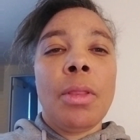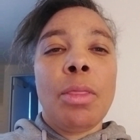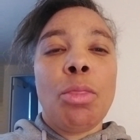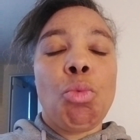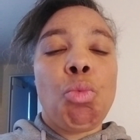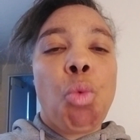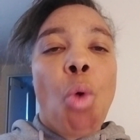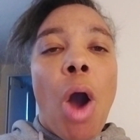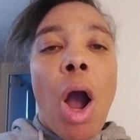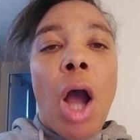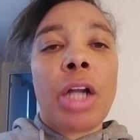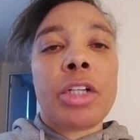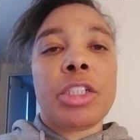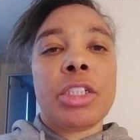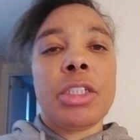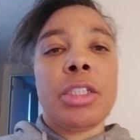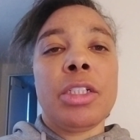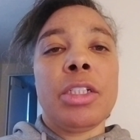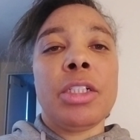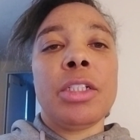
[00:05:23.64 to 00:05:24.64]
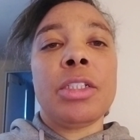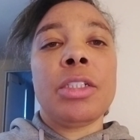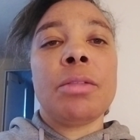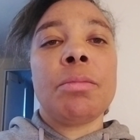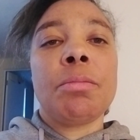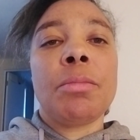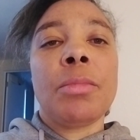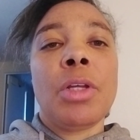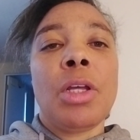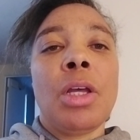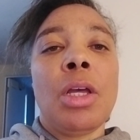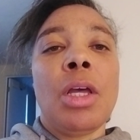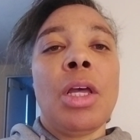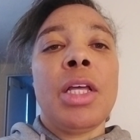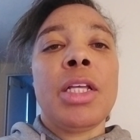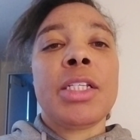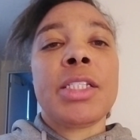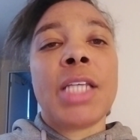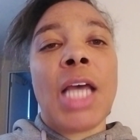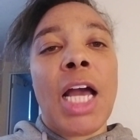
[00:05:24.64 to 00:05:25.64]
watches,
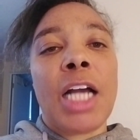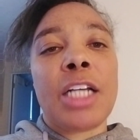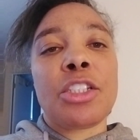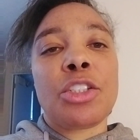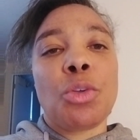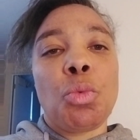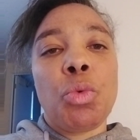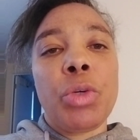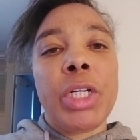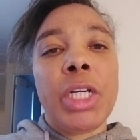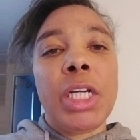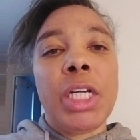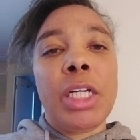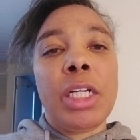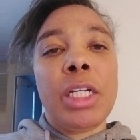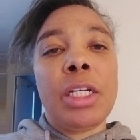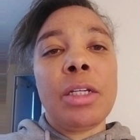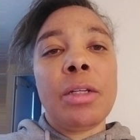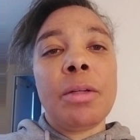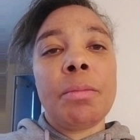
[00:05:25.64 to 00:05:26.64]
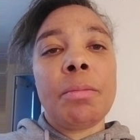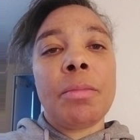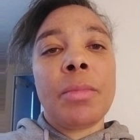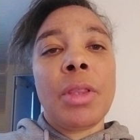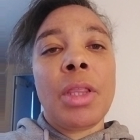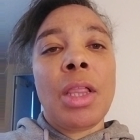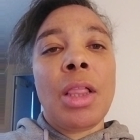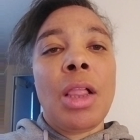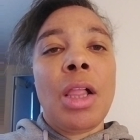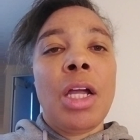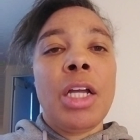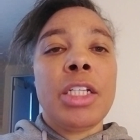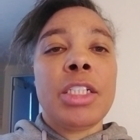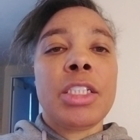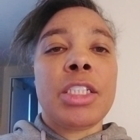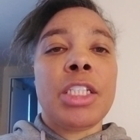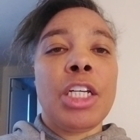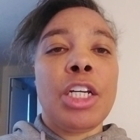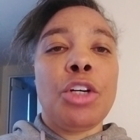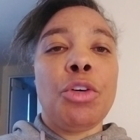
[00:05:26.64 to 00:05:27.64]
sacks of weed,
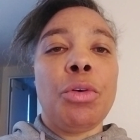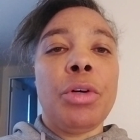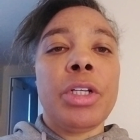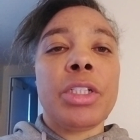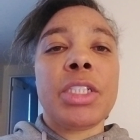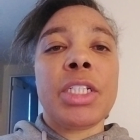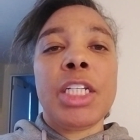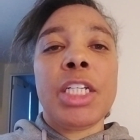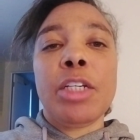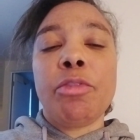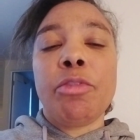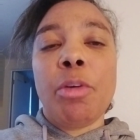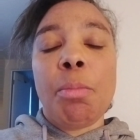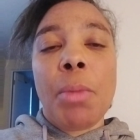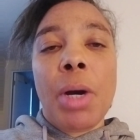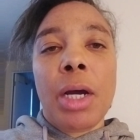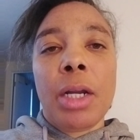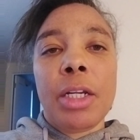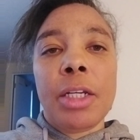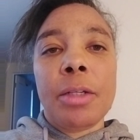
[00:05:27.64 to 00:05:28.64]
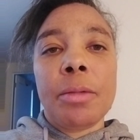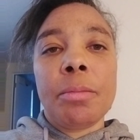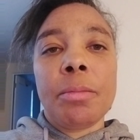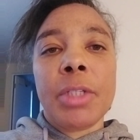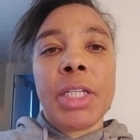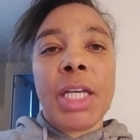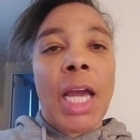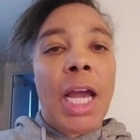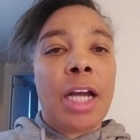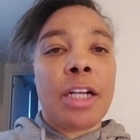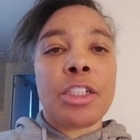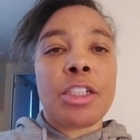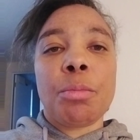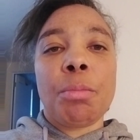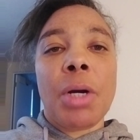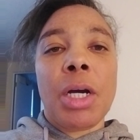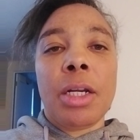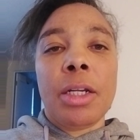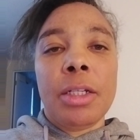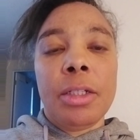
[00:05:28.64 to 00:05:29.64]
cigarettes, and even money, cash
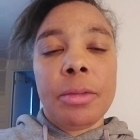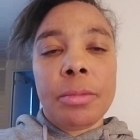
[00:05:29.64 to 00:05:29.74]
money.